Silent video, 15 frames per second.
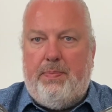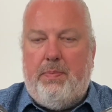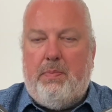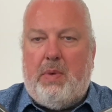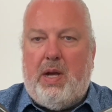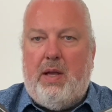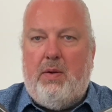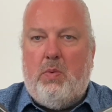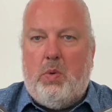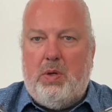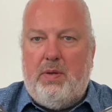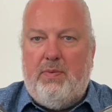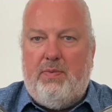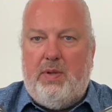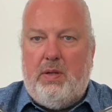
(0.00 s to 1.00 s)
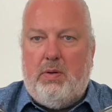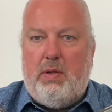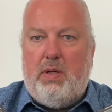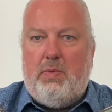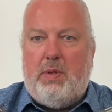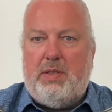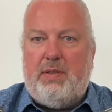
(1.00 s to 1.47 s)
My wooden
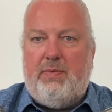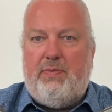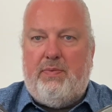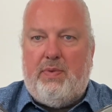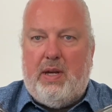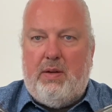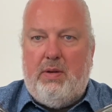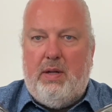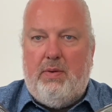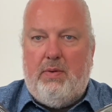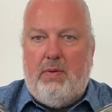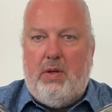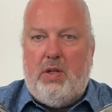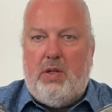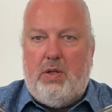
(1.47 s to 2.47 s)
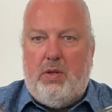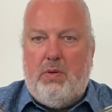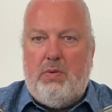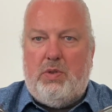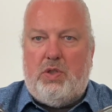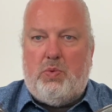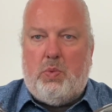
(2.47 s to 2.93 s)
viola was a very
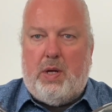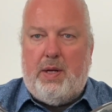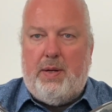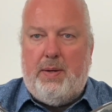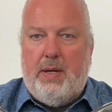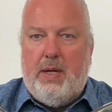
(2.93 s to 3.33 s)
huge one